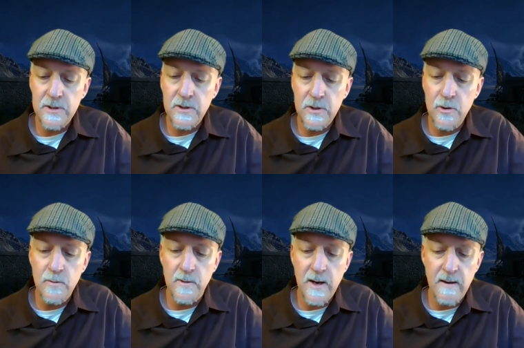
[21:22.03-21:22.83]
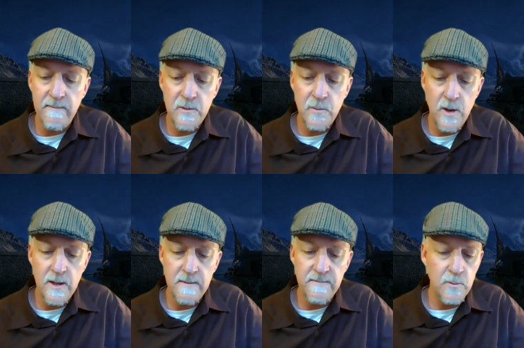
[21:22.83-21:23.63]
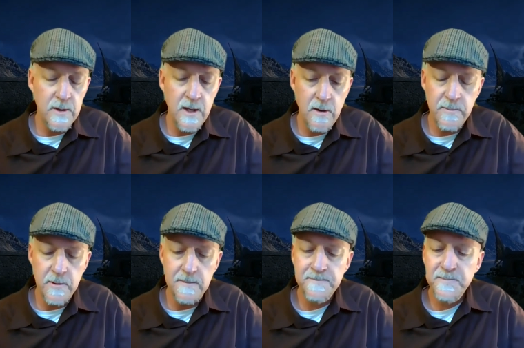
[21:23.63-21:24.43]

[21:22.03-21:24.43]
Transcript: to humor every one if it would help her.